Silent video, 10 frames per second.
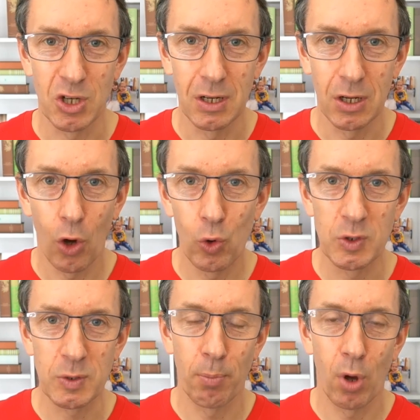She
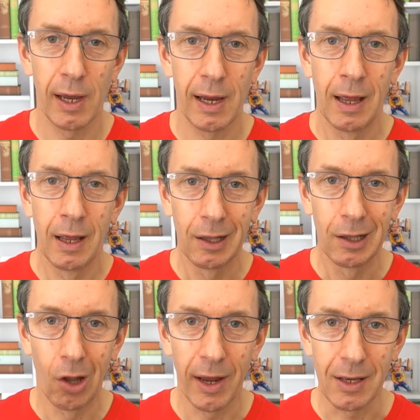knows my
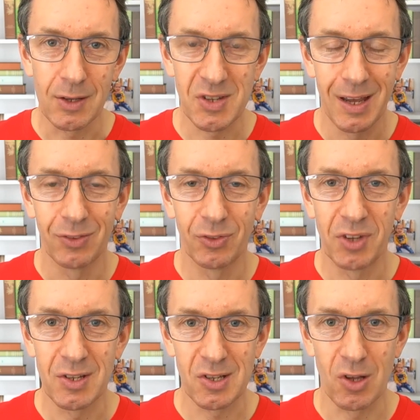likes and
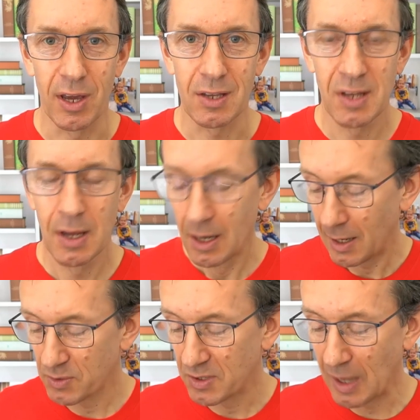dislikes.
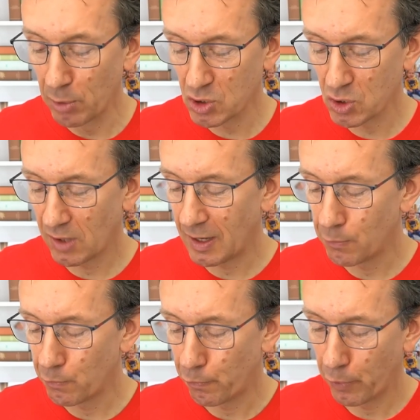Now, to demonstrate that
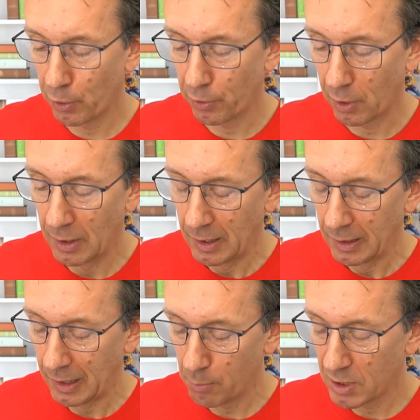even further,
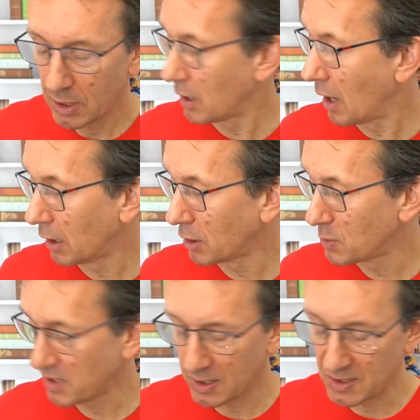let me
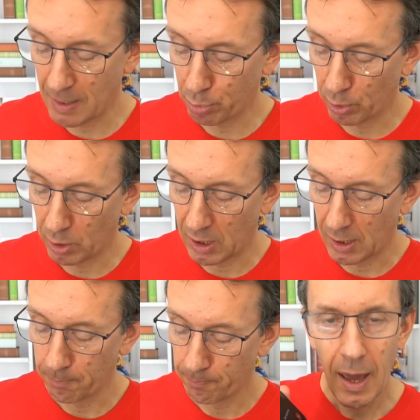use an example
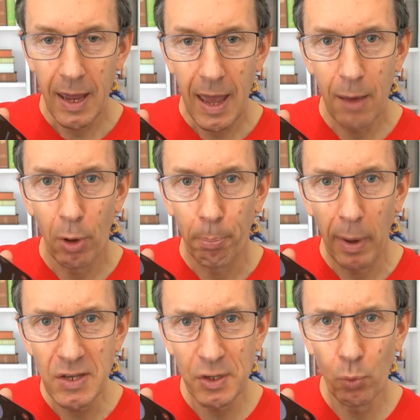here. Hey, Emma,
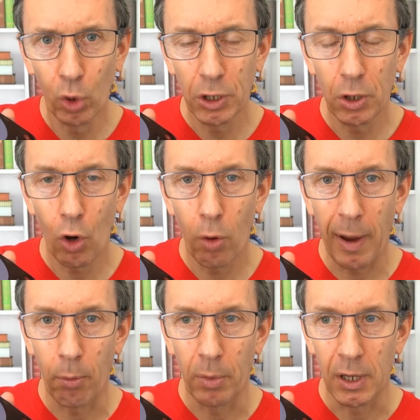based on what you know
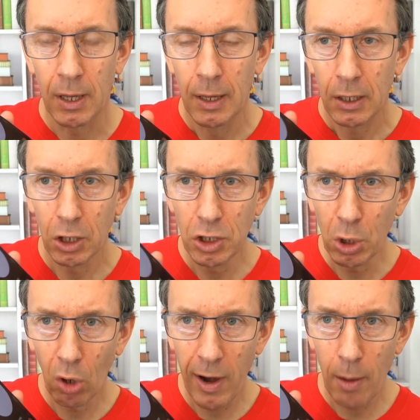about me, can
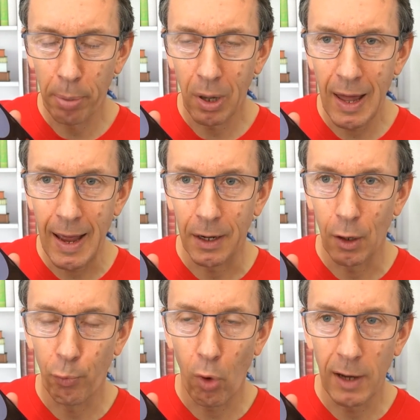you create a plan
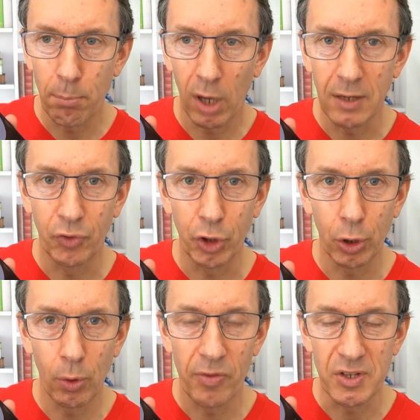of what I might
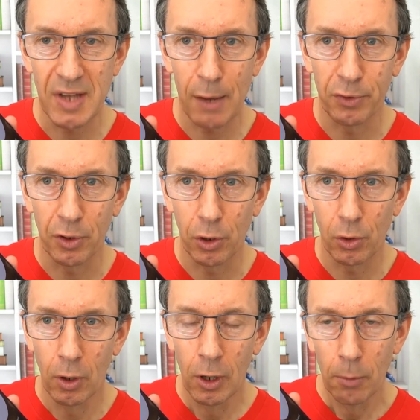do this
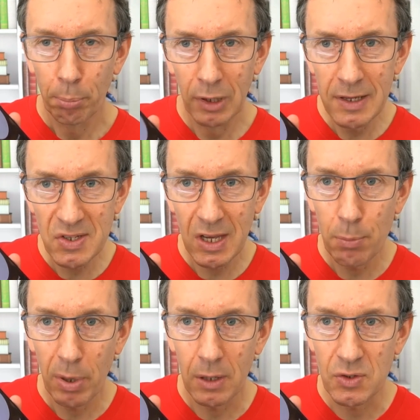afternoon? Please
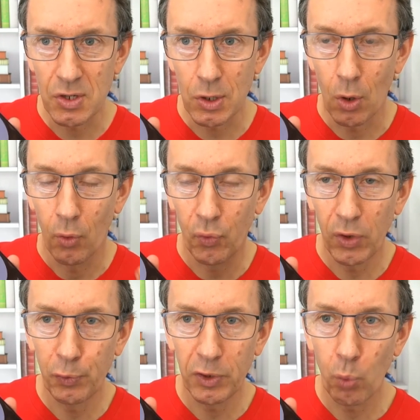keep it to
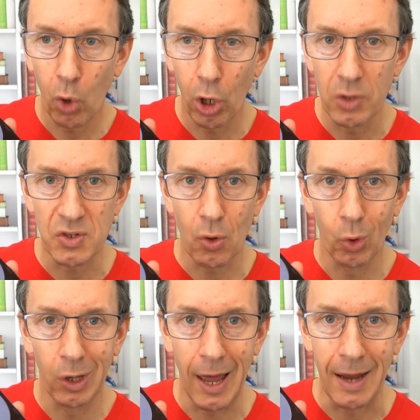50 words
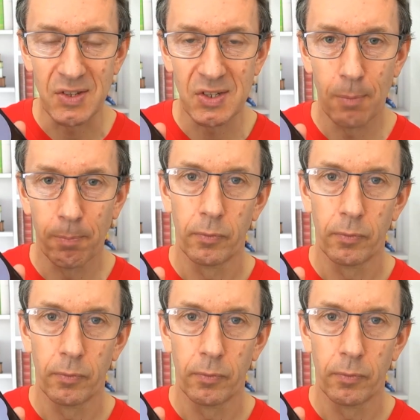or less.